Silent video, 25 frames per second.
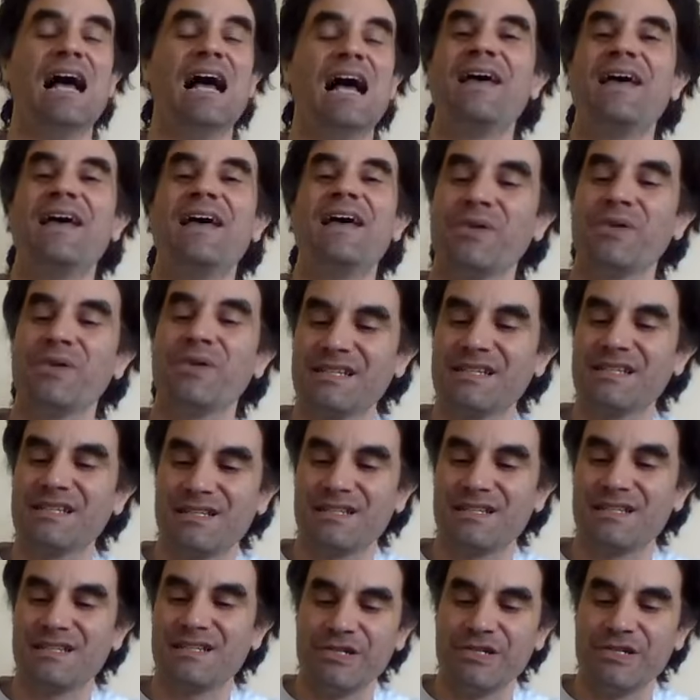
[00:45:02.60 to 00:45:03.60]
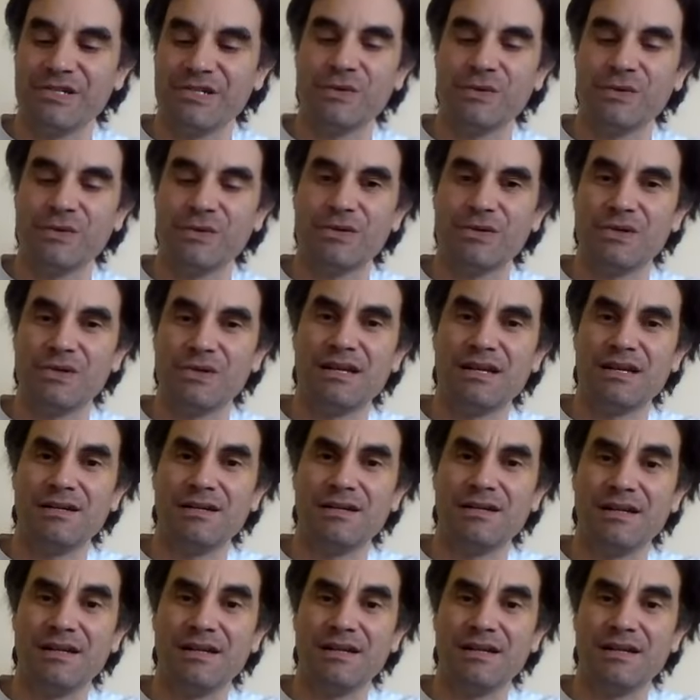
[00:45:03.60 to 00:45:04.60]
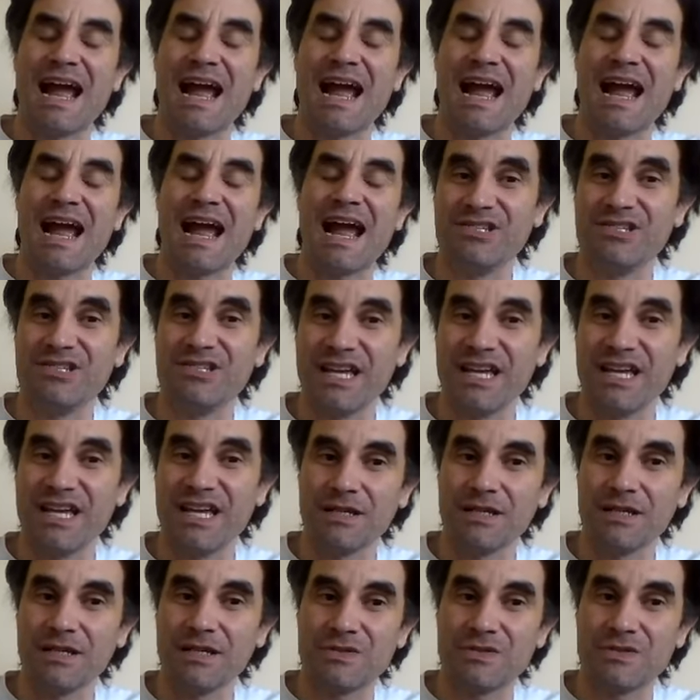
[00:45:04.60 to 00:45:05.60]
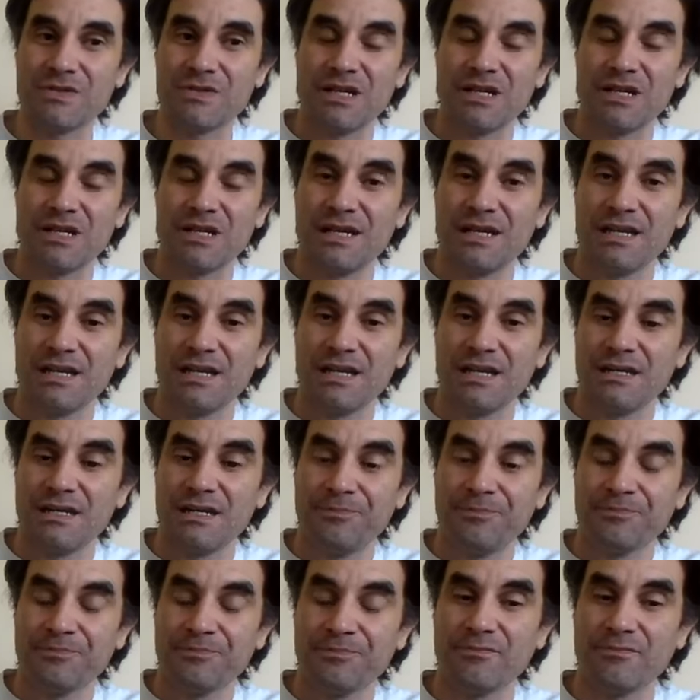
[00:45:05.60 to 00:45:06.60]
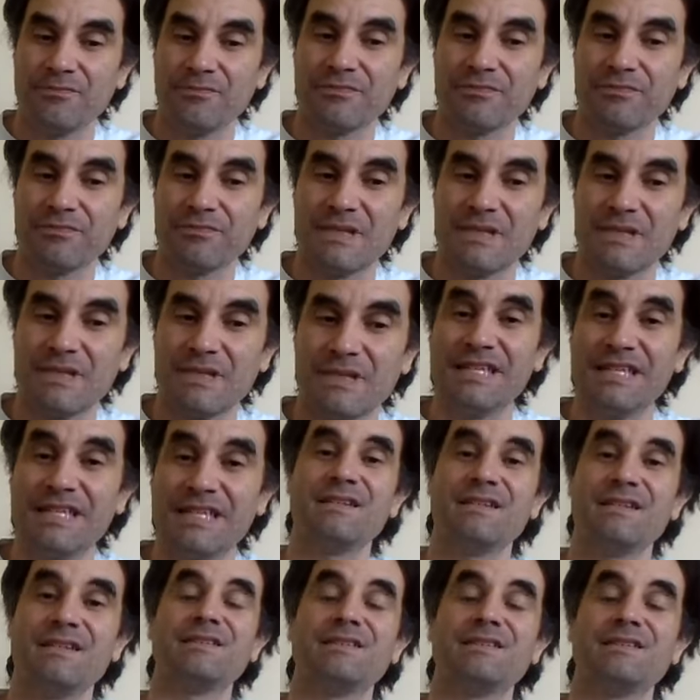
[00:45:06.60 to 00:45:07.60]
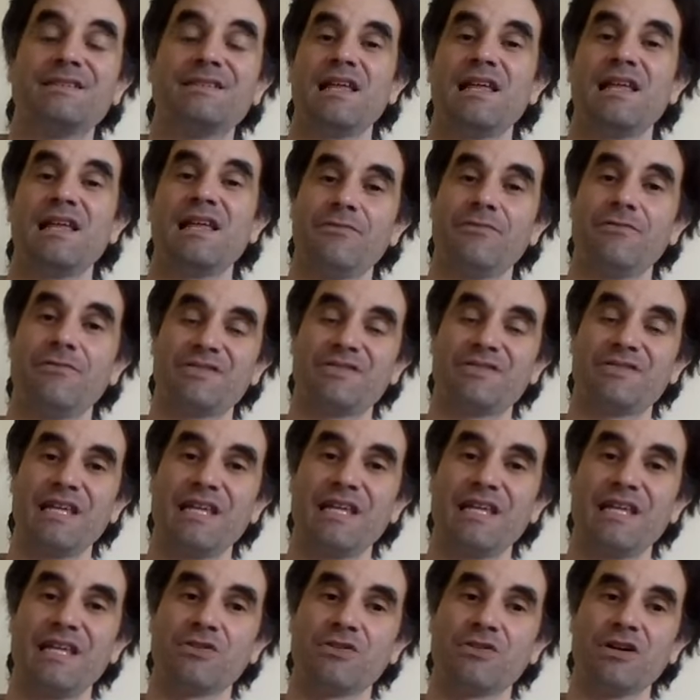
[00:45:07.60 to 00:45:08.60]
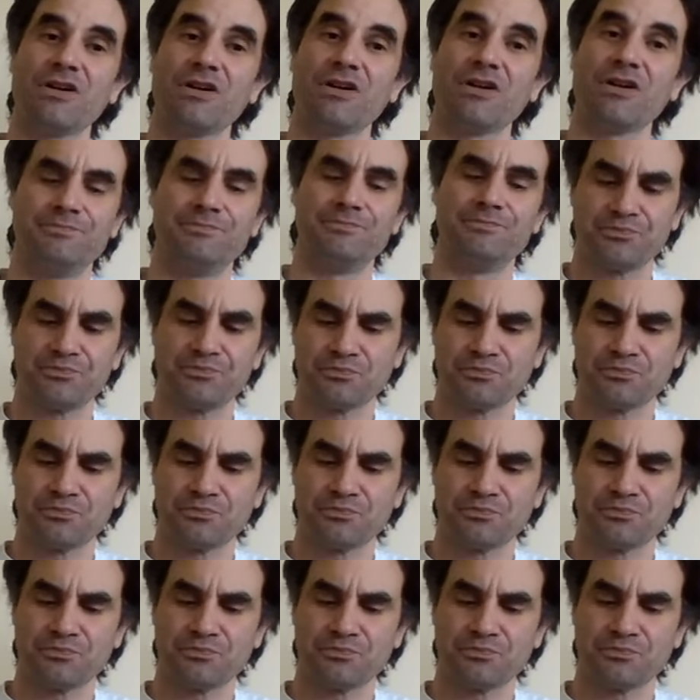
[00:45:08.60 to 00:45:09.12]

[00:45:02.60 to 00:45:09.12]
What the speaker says: And that brings us to Harriet Jacobs and Incidents in the Life of a Slave Girl.